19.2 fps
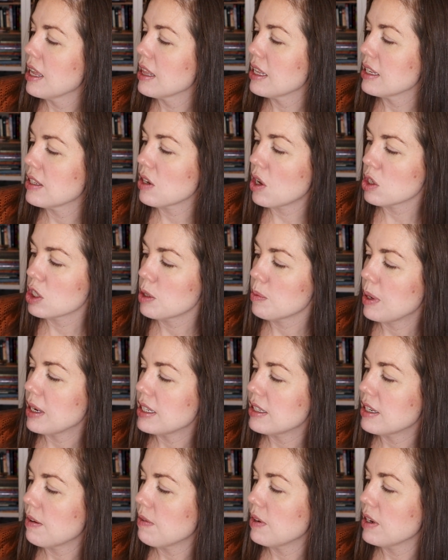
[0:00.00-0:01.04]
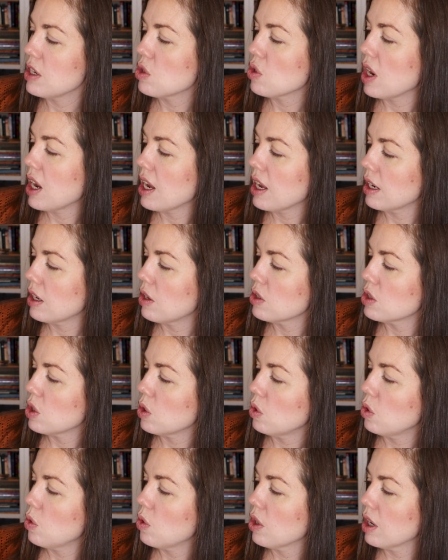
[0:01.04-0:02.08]
This is also by Stephanie Dray and
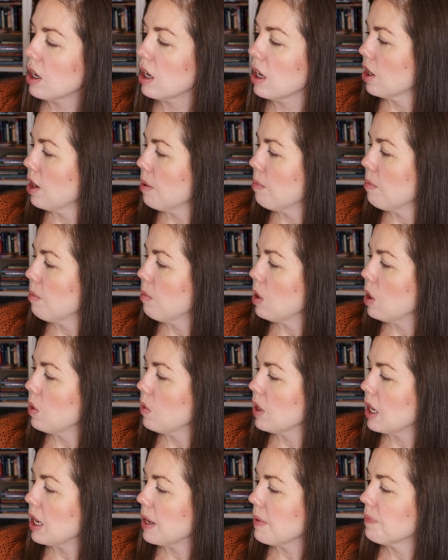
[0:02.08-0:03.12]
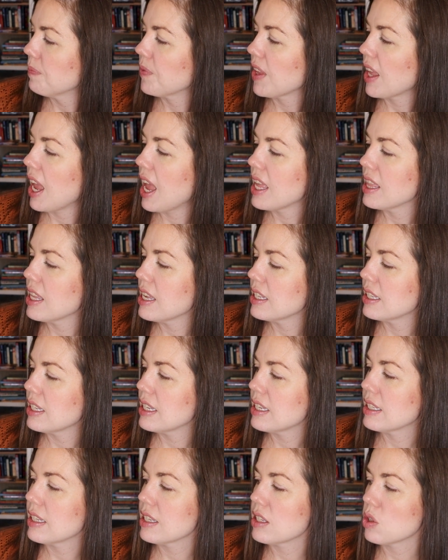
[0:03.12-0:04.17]
also Laura Kamoe. And this
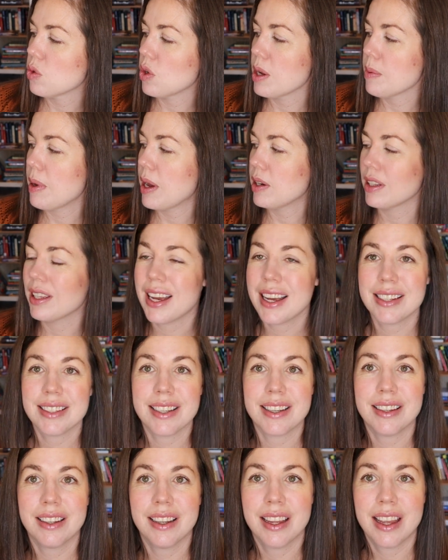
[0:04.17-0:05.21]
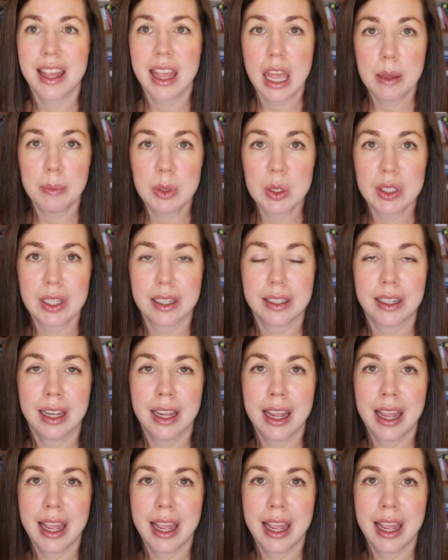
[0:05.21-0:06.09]
is a story about Eliza Hamilton